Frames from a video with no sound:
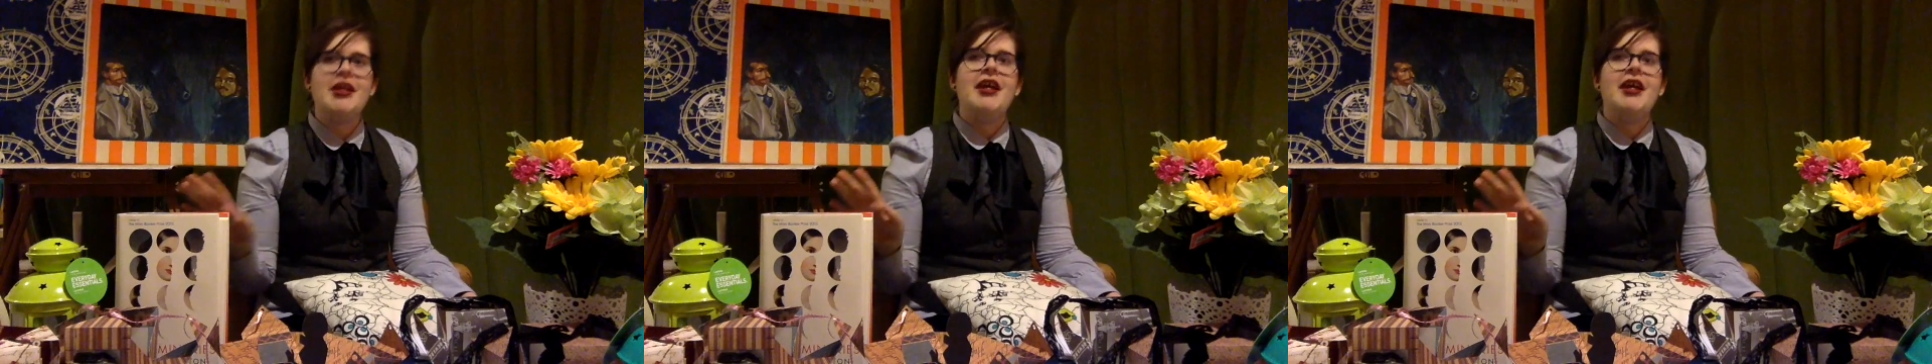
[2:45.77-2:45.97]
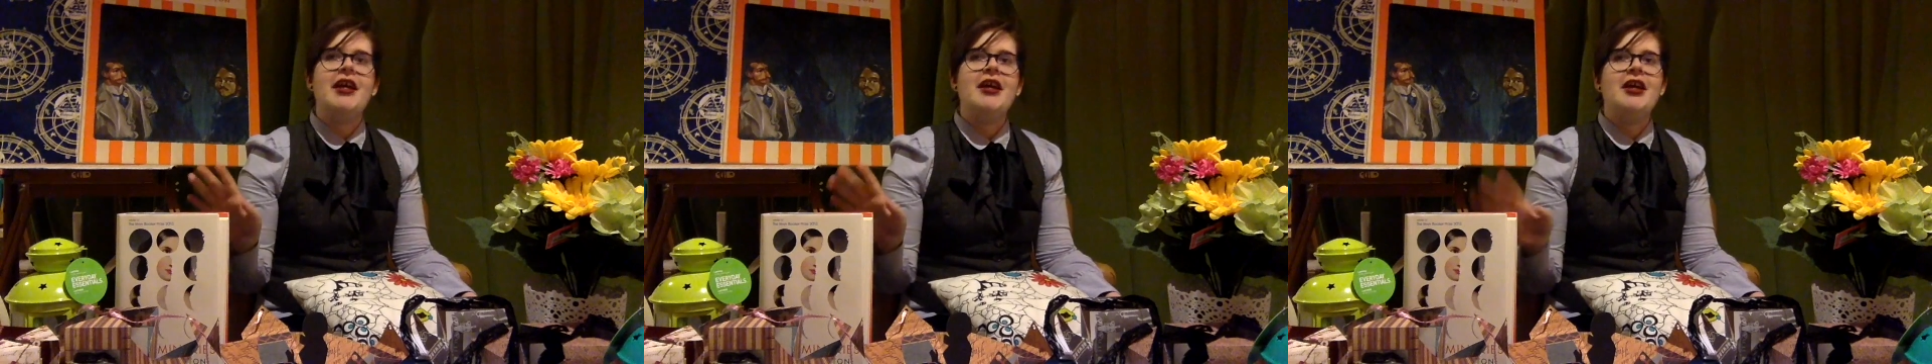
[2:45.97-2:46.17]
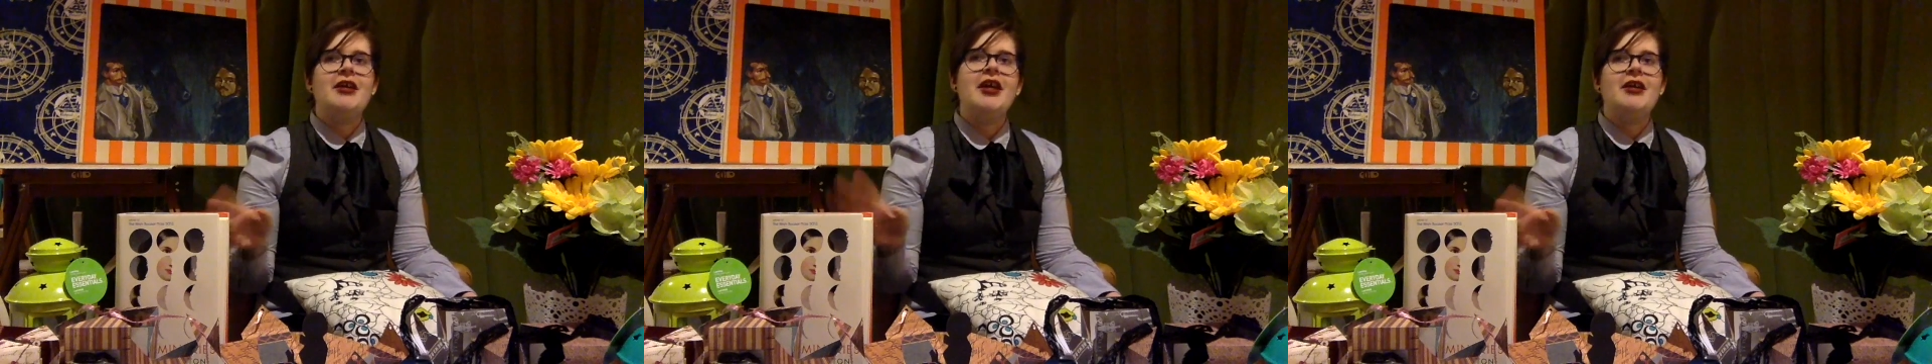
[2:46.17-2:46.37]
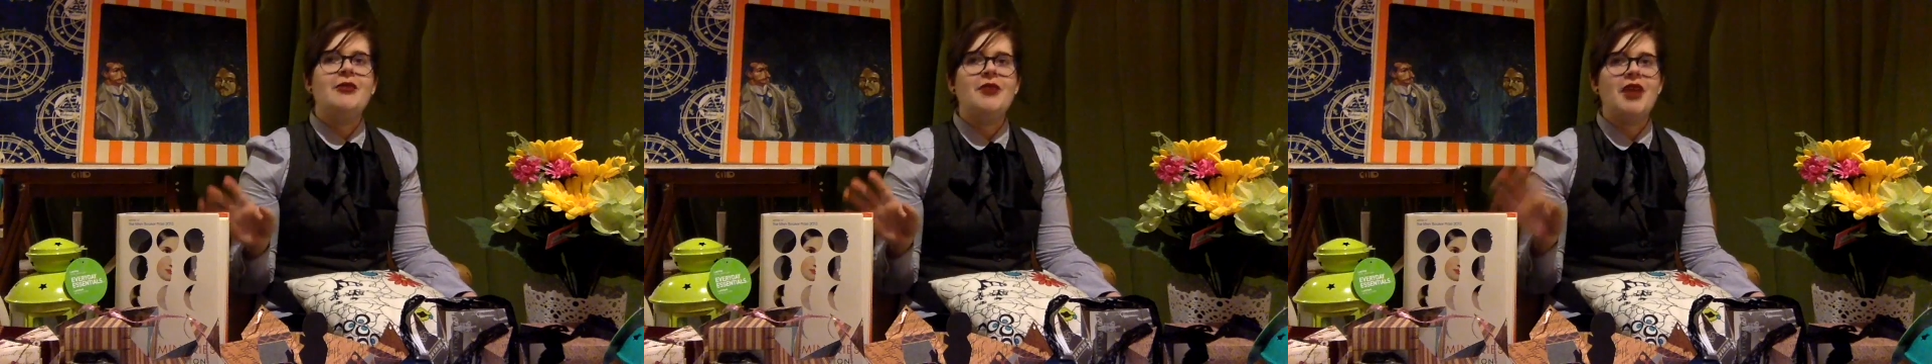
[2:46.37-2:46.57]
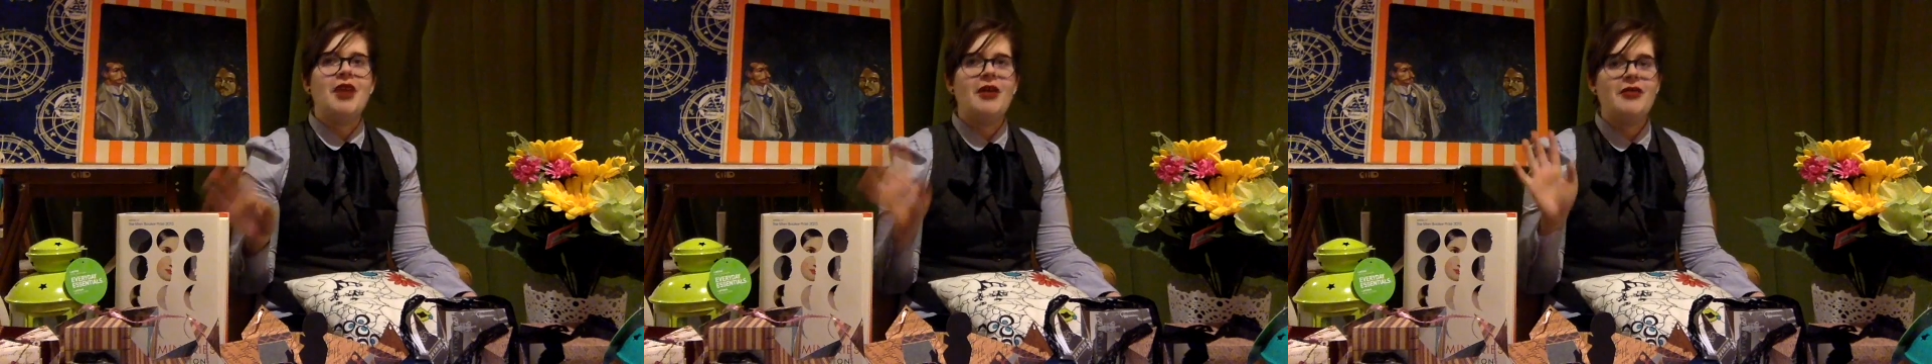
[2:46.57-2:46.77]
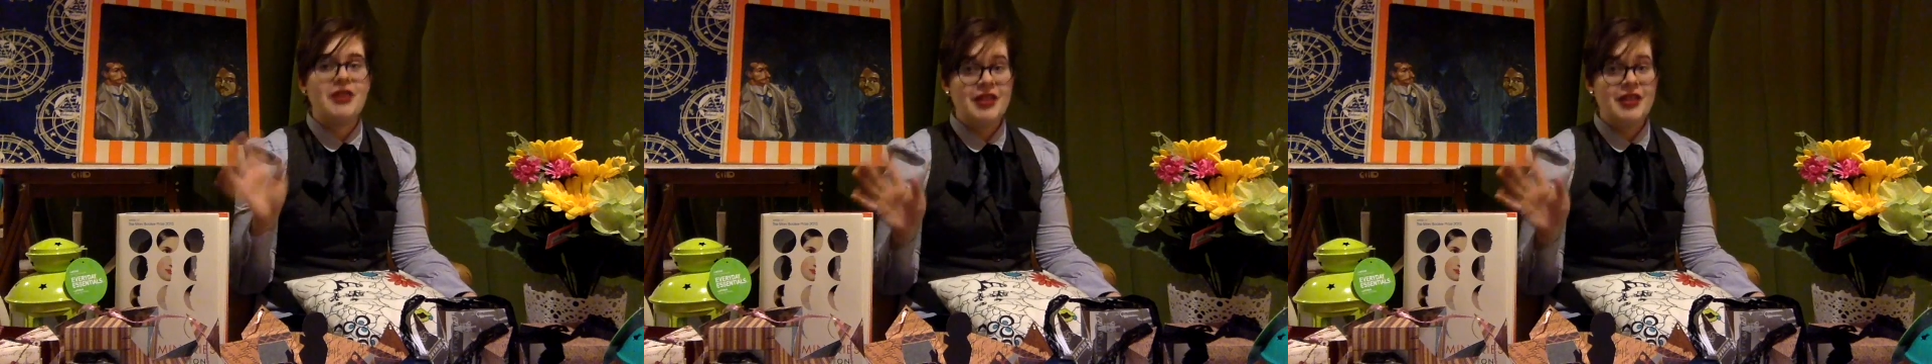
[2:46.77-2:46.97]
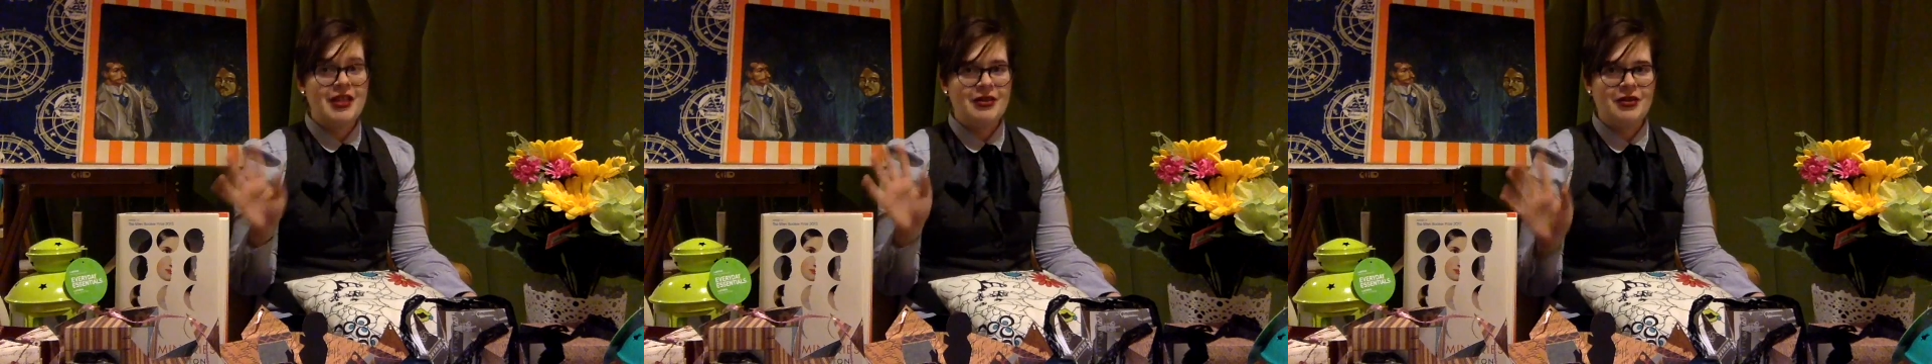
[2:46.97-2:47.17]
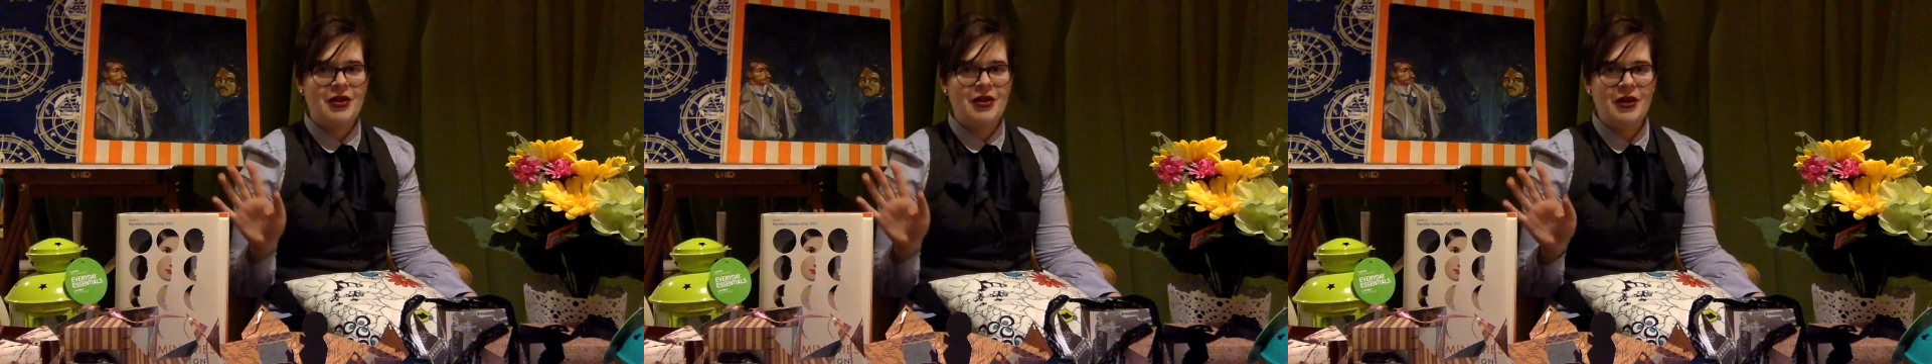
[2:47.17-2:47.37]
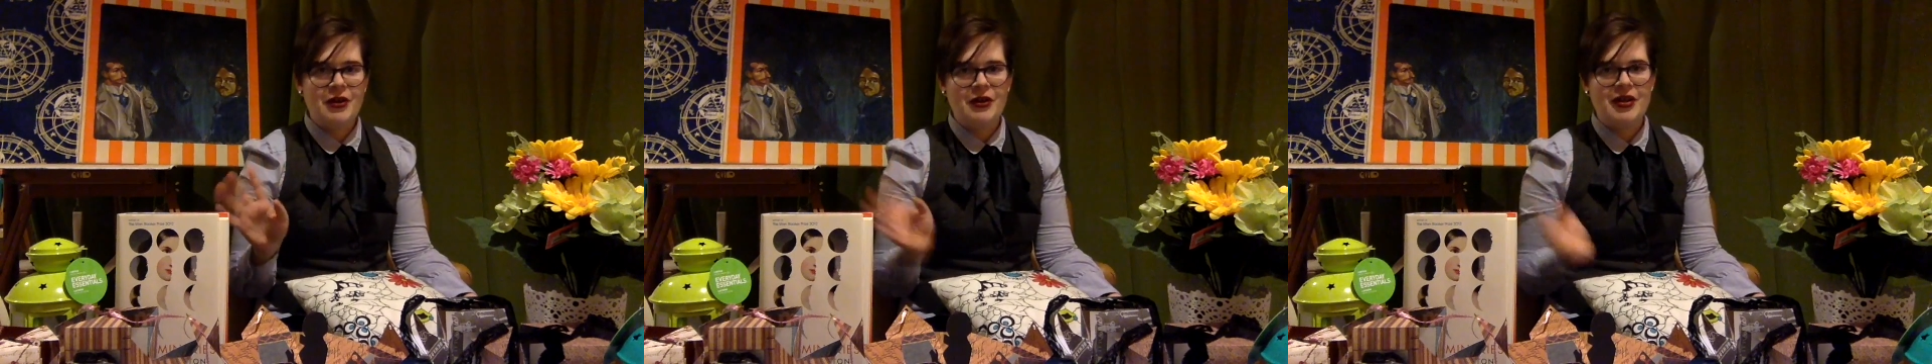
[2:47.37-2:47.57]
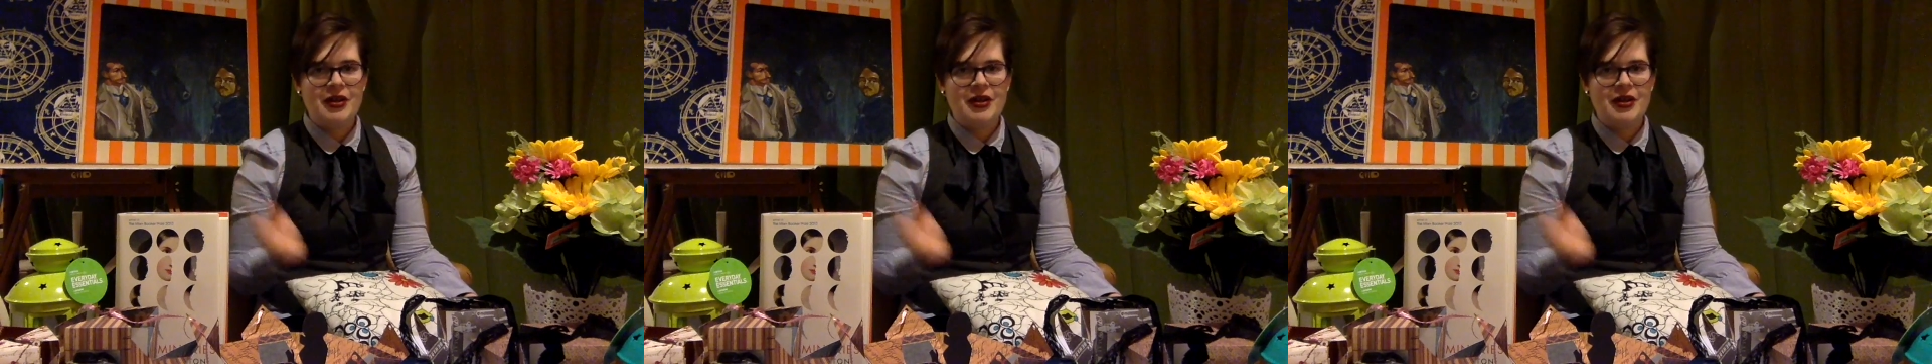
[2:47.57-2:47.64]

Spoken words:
day when I was in Indigo,